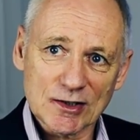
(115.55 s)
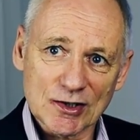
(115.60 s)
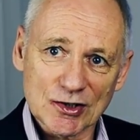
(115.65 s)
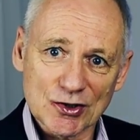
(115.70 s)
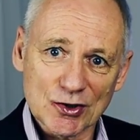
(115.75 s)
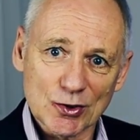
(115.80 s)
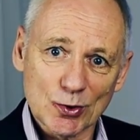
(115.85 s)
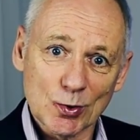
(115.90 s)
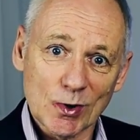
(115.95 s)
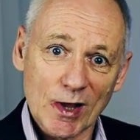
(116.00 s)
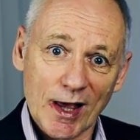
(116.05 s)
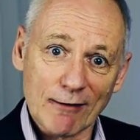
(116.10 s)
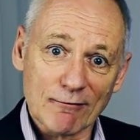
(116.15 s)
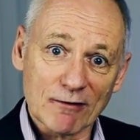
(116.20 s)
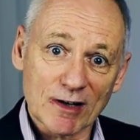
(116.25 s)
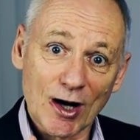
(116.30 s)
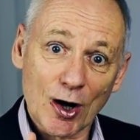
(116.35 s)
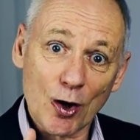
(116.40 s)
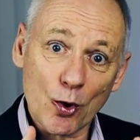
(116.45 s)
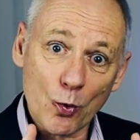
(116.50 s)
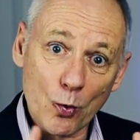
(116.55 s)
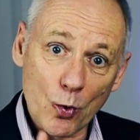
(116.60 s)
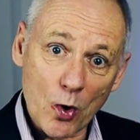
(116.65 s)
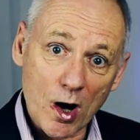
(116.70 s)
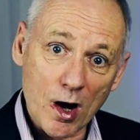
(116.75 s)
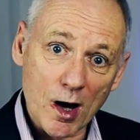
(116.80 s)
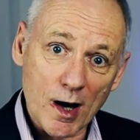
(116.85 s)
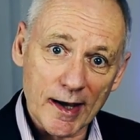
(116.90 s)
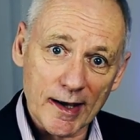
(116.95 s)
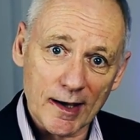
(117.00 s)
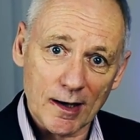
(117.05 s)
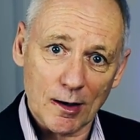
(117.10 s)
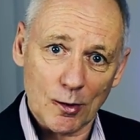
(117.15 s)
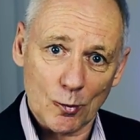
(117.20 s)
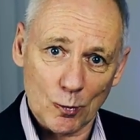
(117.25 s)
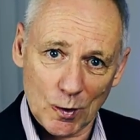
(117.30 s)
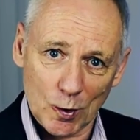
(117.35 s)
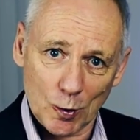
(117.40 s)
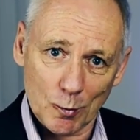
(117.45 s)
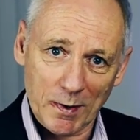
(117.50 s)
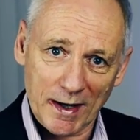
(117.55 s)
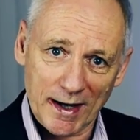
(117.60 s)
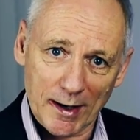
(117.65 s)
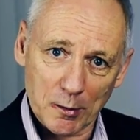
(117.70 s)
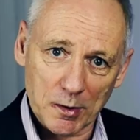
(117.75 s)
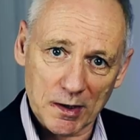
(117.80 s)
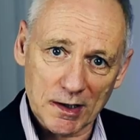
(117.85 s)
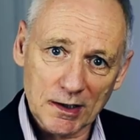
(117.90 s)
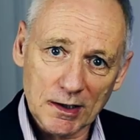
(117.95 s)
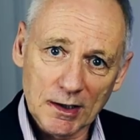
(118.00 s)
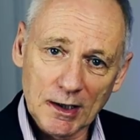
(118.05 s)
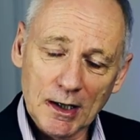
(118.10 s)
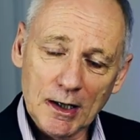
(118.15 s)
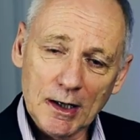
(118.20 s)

to do that require willpower,